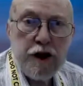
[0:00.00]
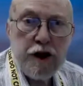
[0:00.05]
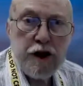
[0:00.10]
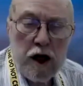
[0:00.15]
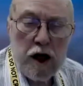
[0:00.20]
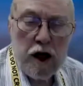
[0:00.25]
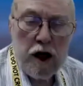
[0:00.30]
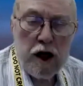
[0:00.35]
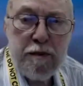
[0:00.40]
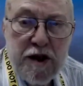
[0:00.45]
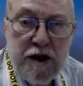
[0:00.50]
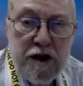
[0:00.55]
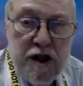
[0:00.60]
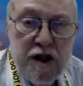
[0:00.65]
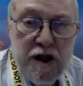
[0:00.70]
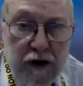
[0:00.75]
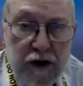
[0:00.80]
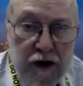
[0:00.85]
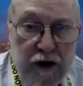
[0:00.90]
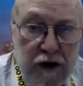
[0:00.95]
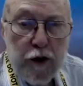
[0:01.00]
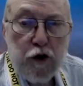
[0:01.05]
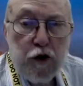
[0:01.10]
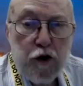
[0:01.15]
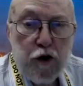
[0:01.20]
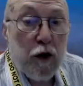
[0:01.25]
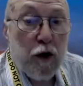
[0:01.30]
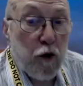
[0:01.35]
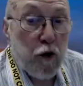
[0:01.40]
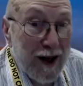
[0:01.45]
not specifically
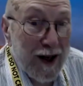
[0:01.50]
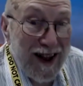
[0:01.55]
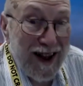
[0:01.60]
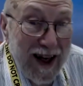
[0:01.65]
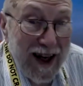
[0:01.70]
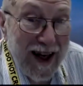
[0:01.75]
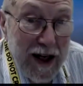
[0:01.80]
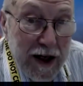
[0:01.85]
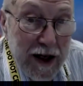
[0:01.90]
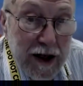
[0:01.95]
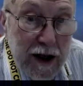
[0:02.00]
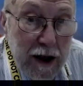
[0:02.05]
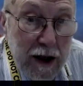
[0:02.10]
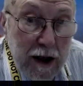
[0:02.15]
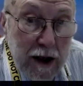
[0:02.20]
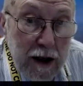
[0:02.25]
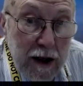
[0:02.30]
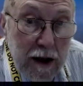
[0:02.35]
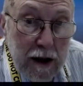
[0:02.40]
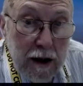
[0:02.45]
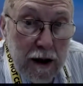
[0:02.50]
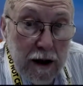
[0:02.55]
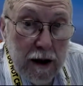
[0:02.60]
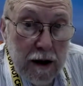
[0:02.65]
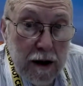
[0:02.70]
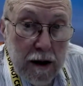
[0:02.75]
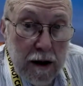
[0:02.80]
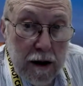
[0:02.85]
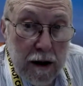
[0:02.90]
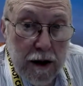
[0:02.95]
drug related.
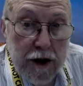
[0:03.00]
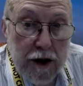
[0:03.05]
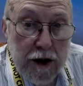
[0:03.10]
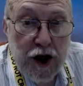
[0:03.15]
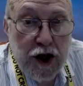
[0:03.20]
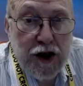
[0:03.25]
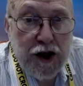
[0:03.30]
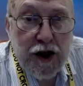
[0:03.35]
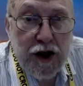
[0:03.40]
It's just